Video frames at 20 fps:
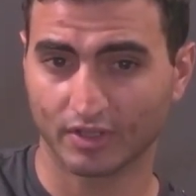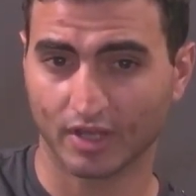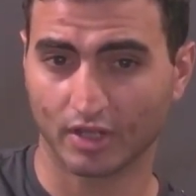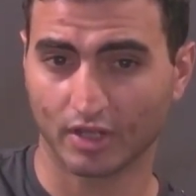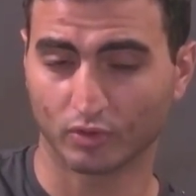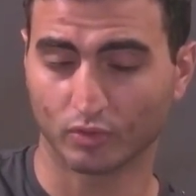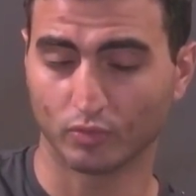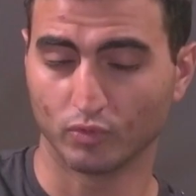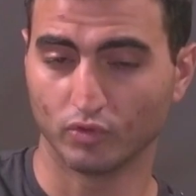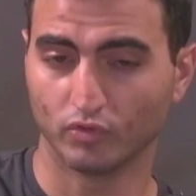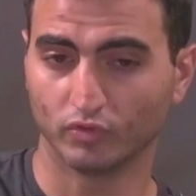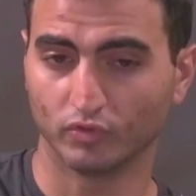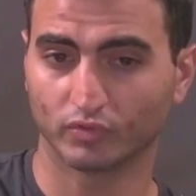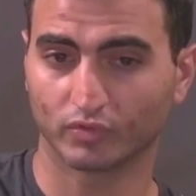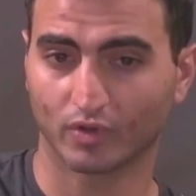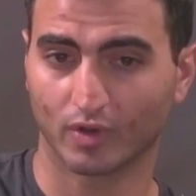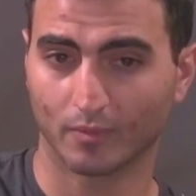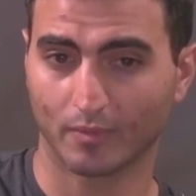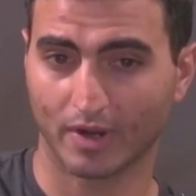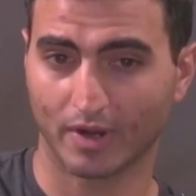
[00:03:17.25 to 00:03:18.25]
and removed
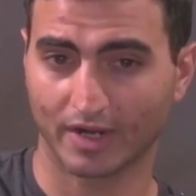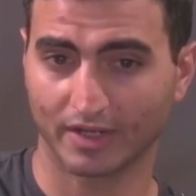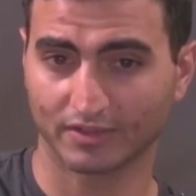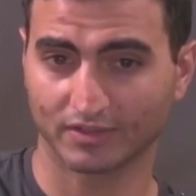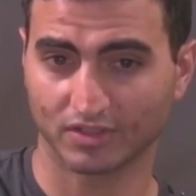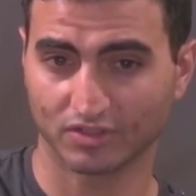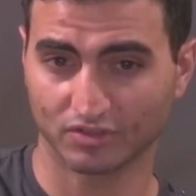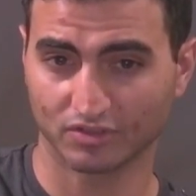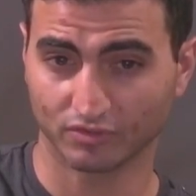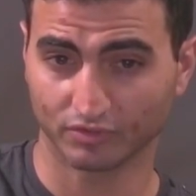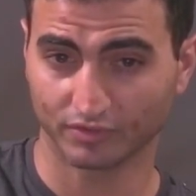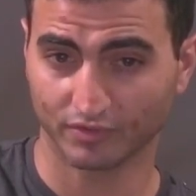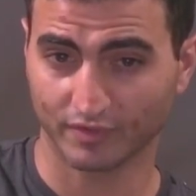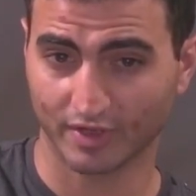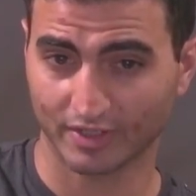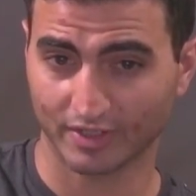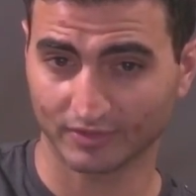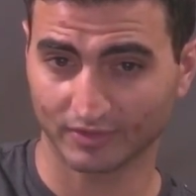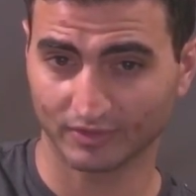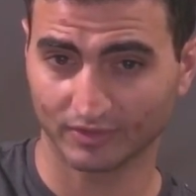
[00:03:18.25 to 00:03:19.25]
from my digital
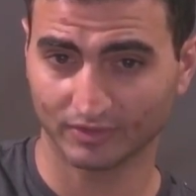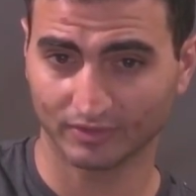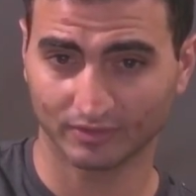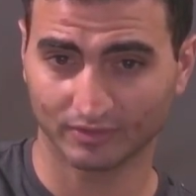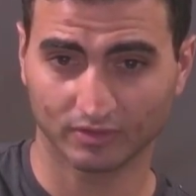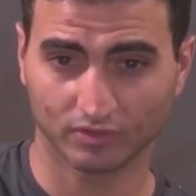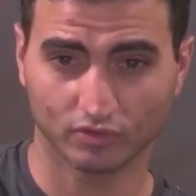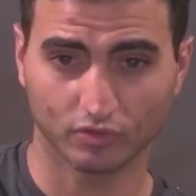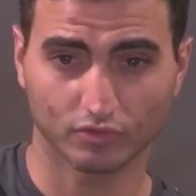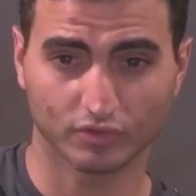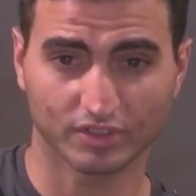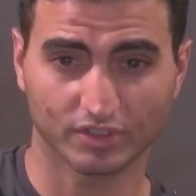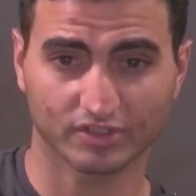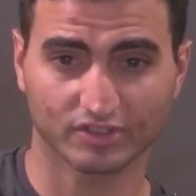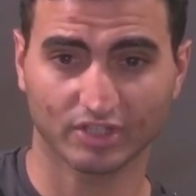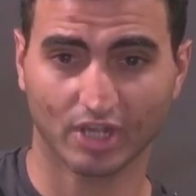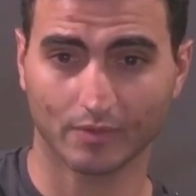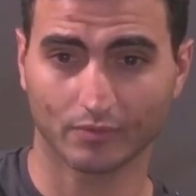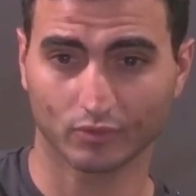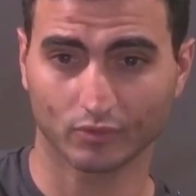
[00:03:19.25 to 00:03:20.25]
devices using
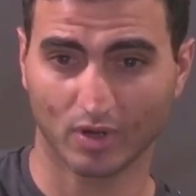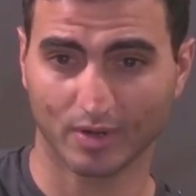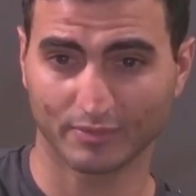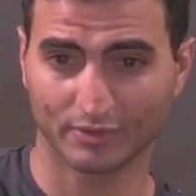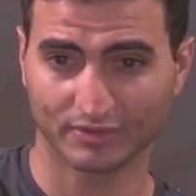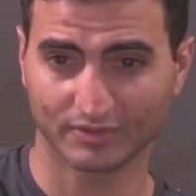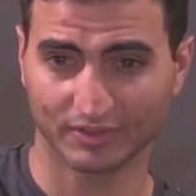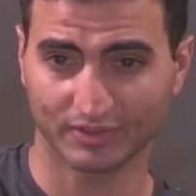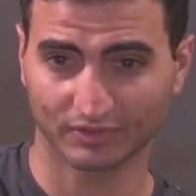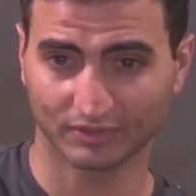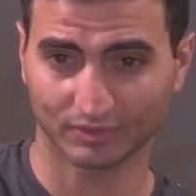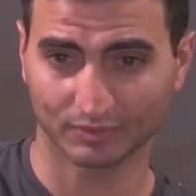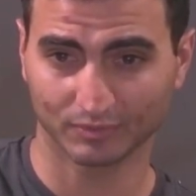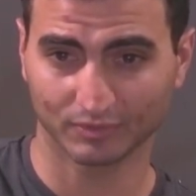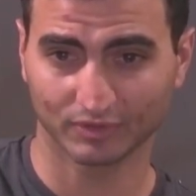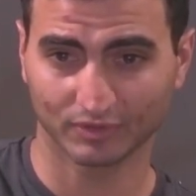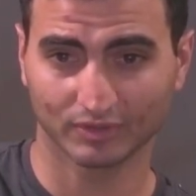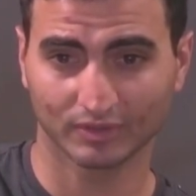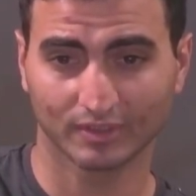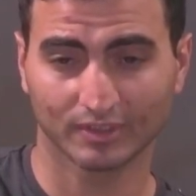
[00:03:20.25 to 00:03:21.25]
cyber weapon
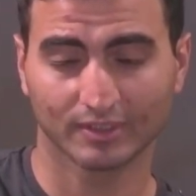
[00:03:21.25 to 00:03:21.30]
systems